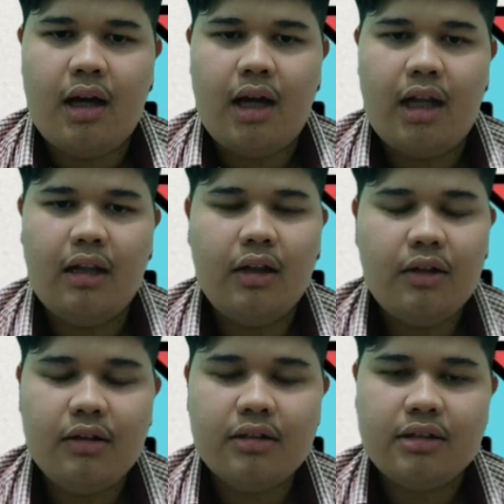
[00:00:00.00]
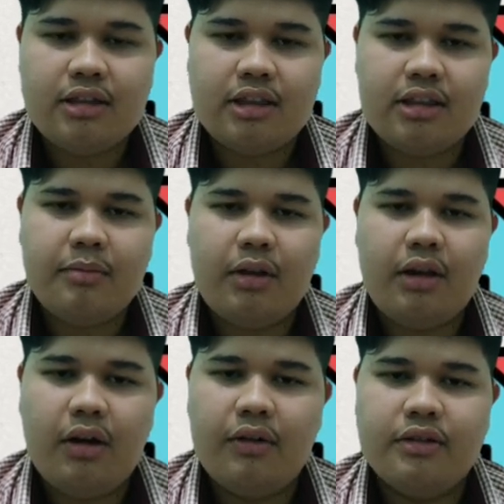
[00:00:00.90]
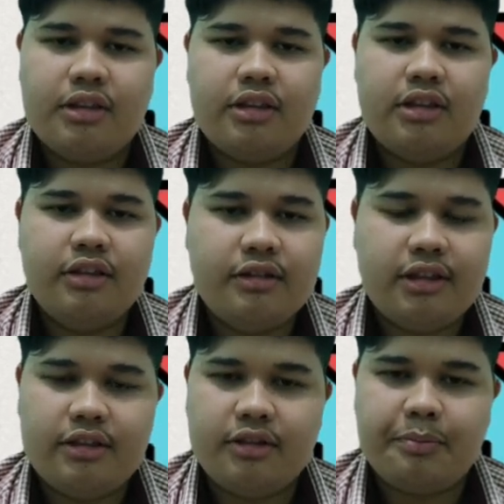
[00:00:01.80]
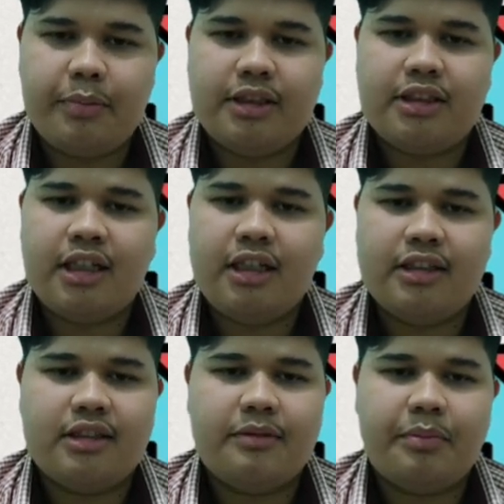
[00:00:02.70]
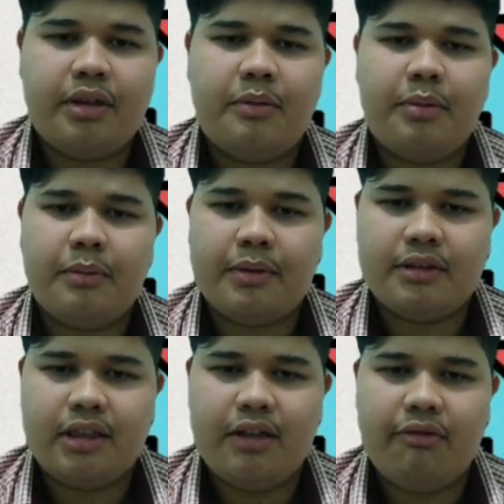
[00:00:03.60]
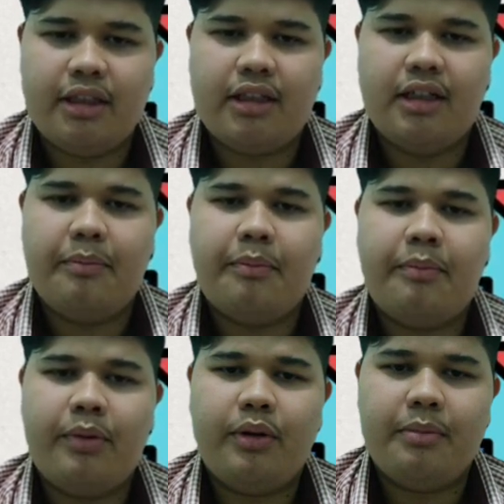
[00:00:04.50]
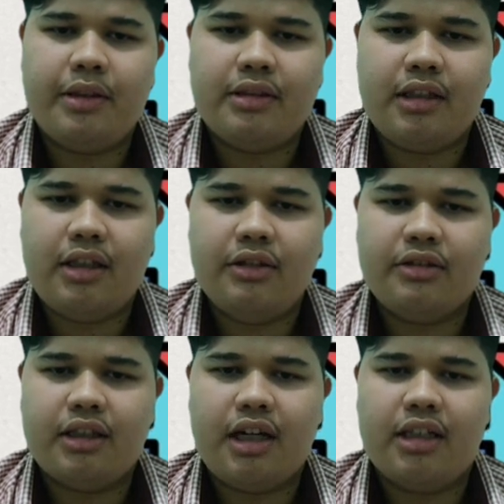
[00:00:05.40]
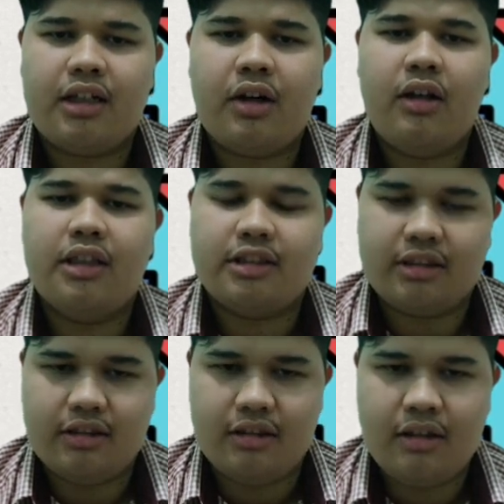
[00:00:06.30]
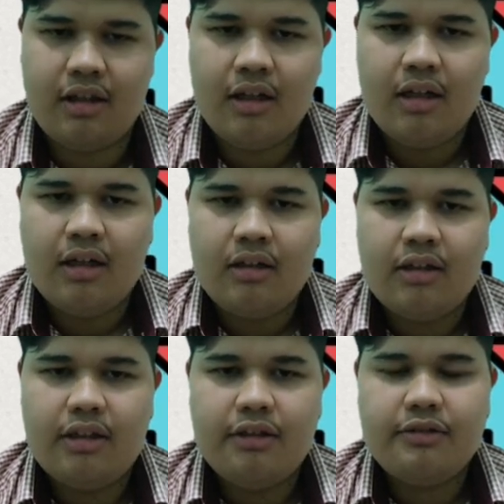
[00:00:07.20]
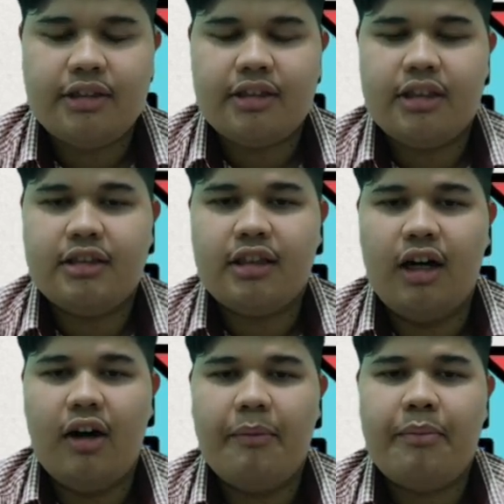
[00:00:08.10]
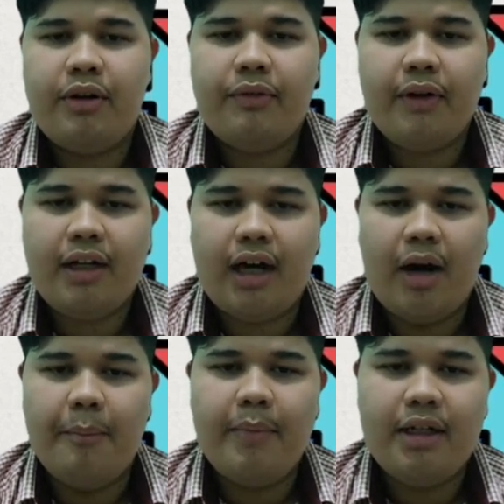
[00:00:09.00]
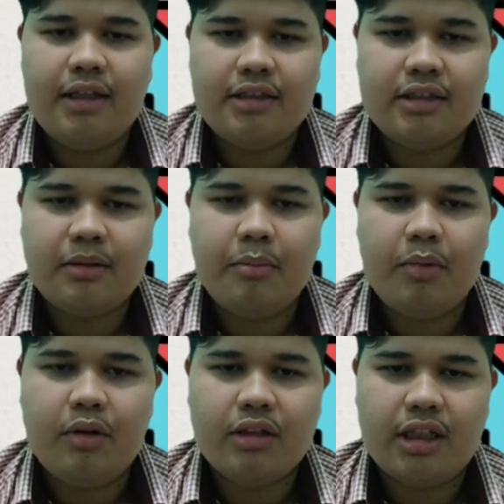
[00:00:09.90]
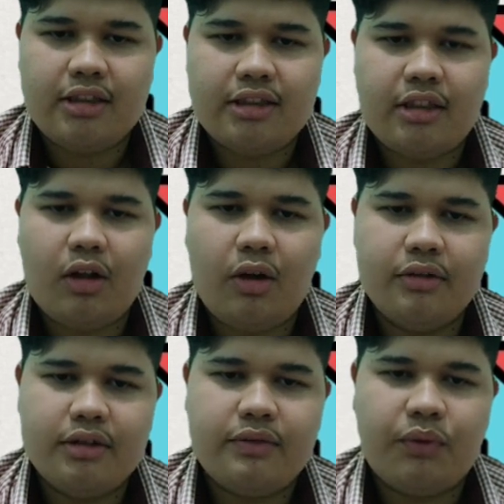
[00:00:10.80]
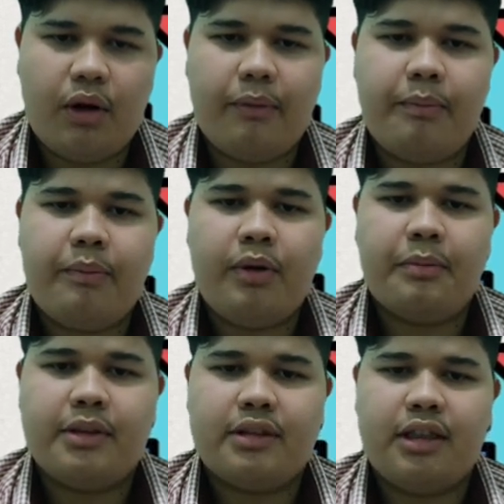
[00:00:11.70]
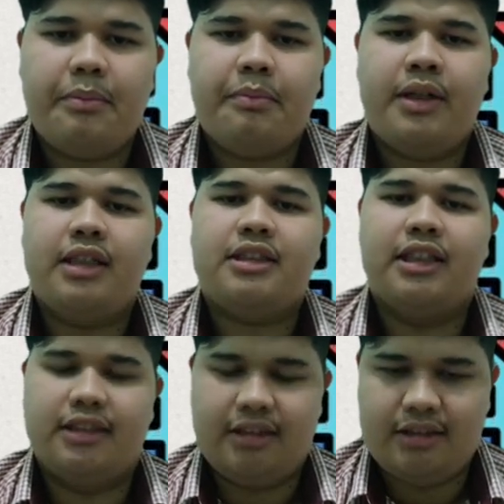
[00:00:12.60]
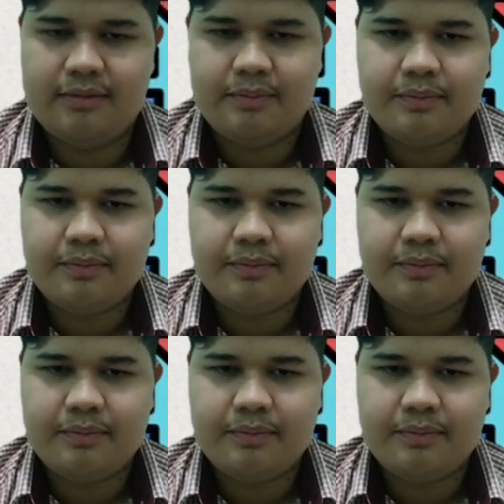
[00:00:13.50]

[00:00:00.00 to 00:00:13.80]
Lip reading: A long-term loans used to purchase property with the property used as collateral. The duties is provide a managed mortgage loans for property purchase.